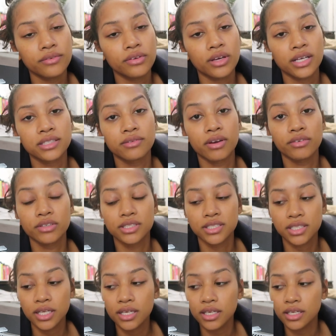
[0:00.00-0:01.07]
if you guys have ever
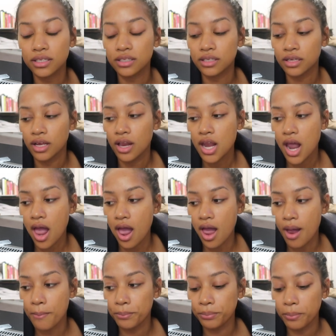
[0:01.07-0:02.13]
seen it,
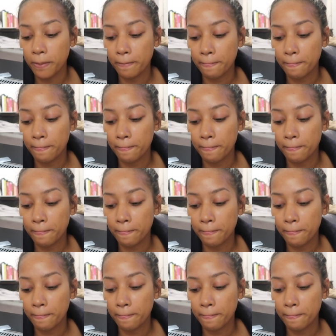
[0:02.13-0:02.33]
um,